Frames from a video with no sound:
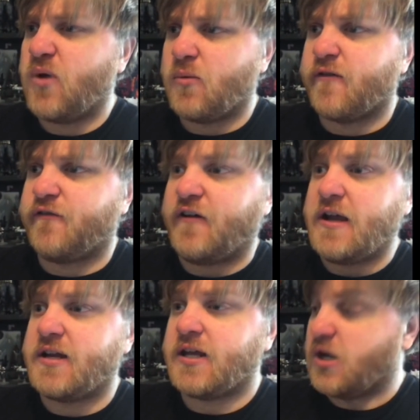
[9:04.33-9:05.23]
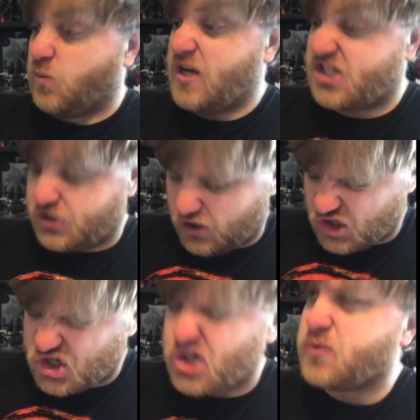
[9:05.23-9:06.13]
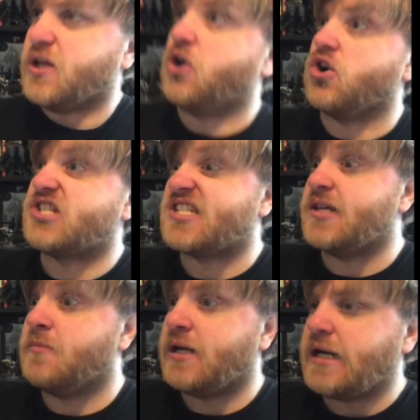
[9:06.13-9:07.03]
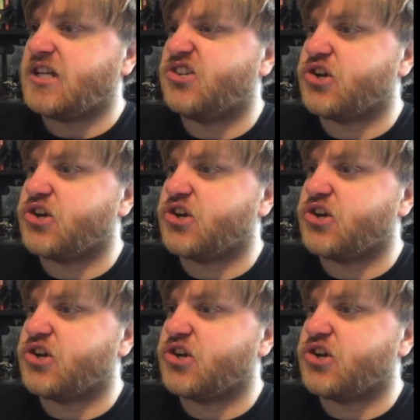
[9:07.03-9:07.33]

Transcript: we were fighting and we started shooting our semen at each